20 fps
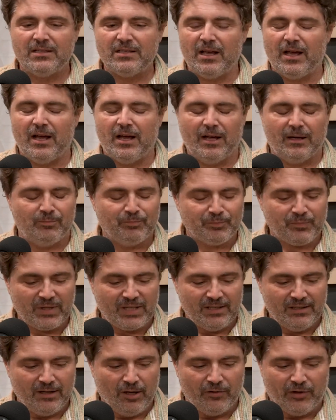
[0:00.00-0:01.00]

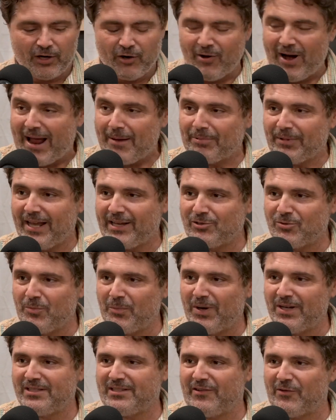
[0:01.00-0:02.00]
all the crab legs were
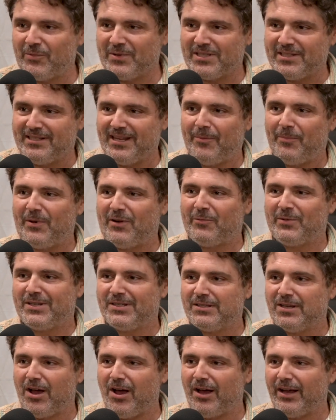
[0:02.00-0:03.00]
busted. Everybody's dipping, everybody's
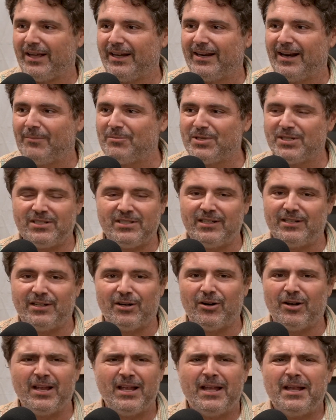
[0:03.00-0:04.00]
talking, and I'm just sitting
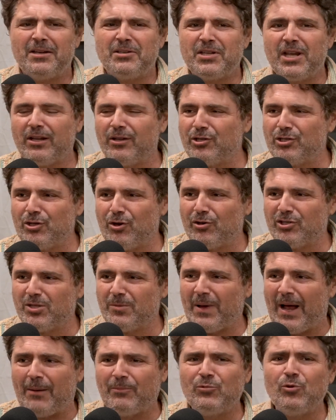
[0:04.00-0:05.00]
here telling jokes.
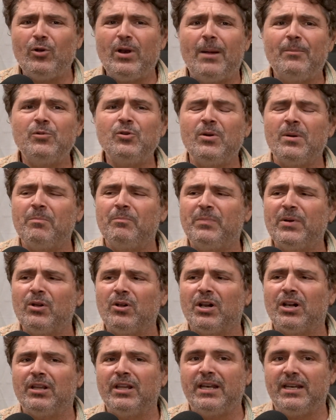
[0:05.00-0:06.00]
I'm doing a Bill
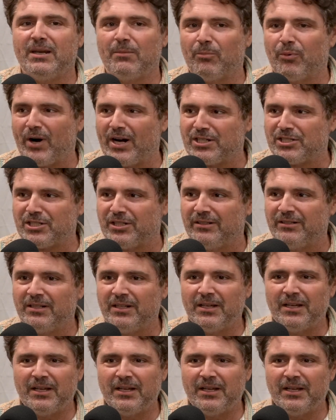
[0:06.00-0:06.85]
Clinton impression.